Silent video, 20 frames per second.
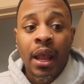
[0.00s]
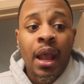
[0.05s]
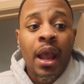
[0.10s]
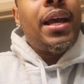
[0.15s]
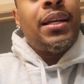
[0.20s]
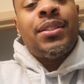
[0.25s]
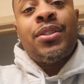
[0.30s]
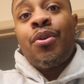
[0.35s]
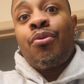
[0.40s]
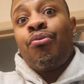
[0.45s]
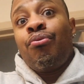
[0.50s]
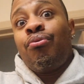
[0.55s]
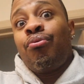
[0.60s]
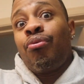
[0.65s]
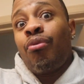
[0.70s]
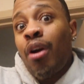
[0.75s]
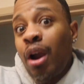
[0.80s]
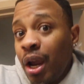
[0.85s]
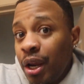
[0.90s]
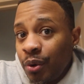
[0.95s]
We had to
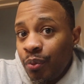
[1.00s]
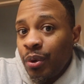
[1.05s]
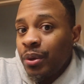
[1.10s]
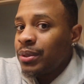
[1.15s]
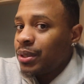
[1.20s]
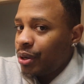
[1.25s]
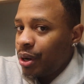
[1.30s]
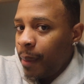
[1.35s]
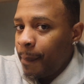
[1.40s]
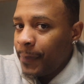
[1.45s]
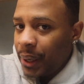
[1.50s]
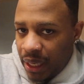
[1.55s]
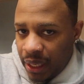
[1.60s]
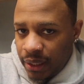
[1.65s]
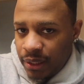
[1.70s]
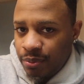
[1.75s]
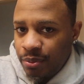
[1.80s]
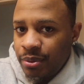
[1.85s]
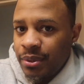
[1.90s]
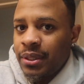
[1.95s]
run. We was on a
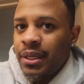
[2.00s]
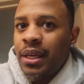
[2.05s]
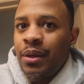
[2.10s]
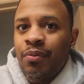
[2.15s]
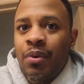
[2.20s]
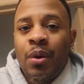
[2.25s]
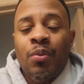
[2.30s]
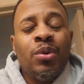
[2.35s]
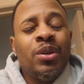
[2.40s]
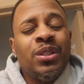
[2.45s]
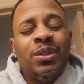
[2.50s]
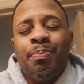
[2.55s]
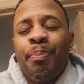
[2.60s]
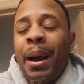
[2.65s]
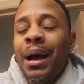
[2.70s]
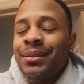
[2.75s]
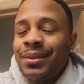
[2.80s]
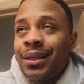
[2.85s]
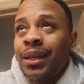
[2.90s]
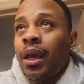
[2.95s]
bus. We was getting ready. We was
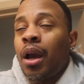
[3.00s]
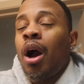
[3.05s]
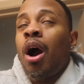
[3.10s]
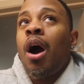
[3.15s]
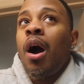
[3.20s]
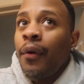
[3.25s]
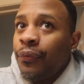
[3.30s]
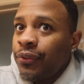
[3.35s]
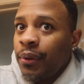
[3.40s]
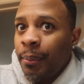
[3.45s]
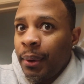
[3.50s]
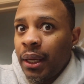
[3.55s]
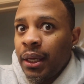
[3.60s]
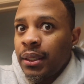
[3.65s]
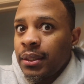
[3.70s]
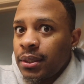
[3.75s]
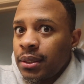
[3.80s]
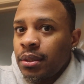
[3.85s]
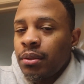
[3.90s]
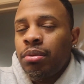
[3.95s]
about to get off the
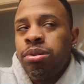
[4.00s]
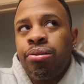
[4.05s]
bus.